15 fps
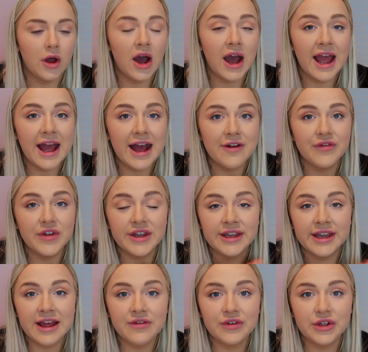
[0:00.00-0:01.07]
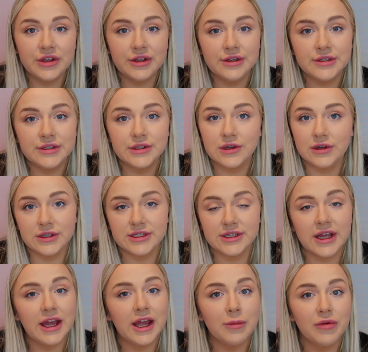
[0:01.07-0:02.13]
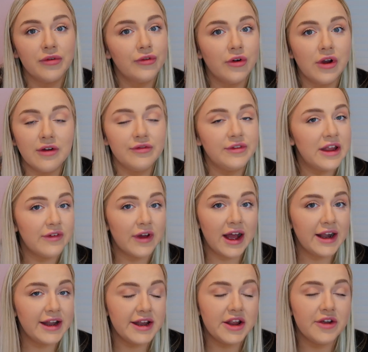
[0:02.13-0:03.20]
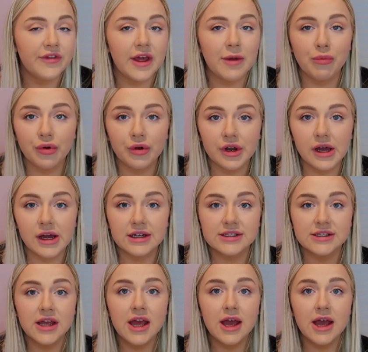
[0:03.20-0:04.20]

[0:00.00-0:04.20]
I have never used Glossier before. I've never had any of their products,